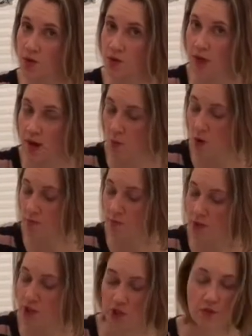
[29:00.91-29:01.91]
do get one
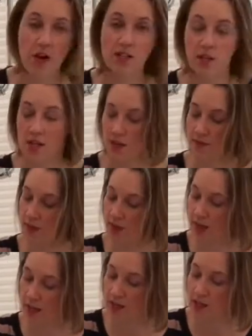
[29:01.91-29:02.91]
moisturiser in the
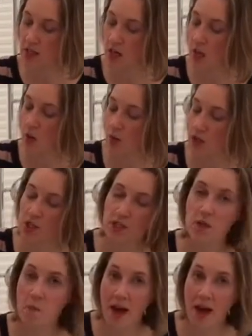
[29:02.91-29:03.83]
kit, which is the